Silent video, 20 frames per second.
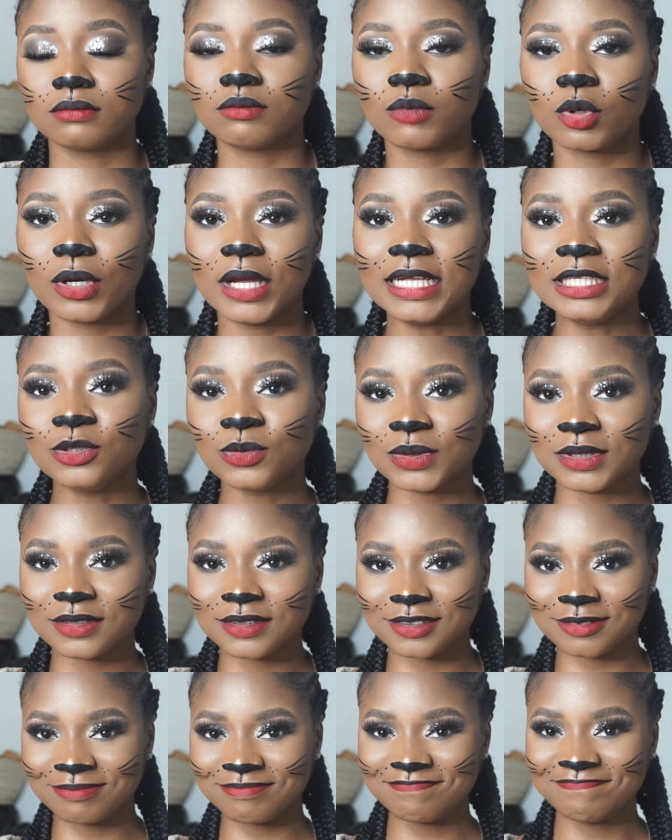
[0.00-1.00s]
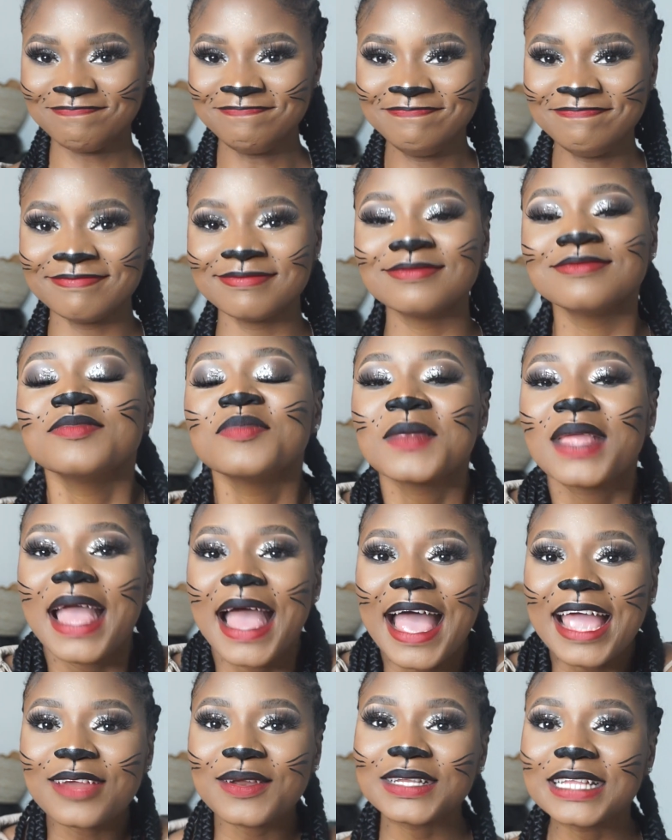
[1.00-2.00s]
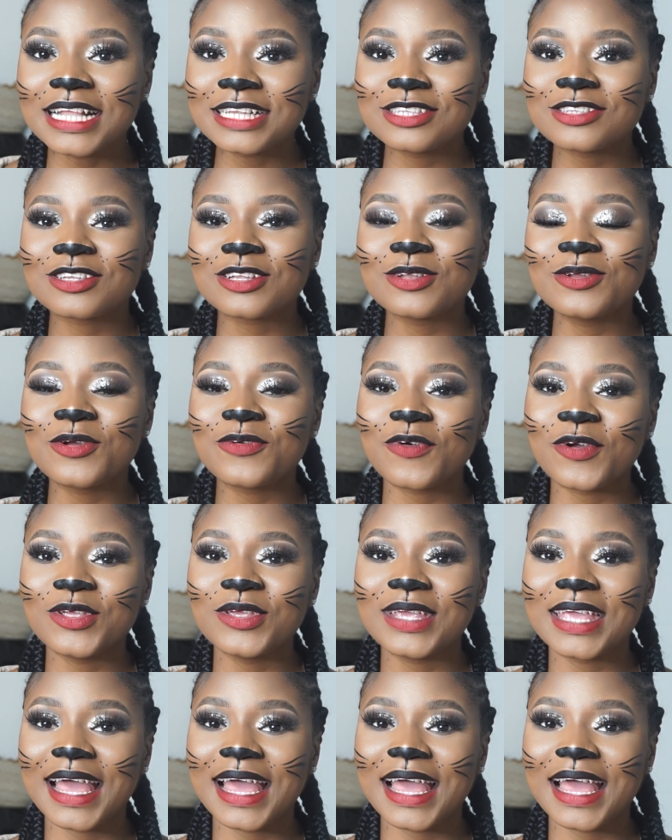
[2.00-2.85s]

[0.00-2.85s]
But anyways, I created this look for you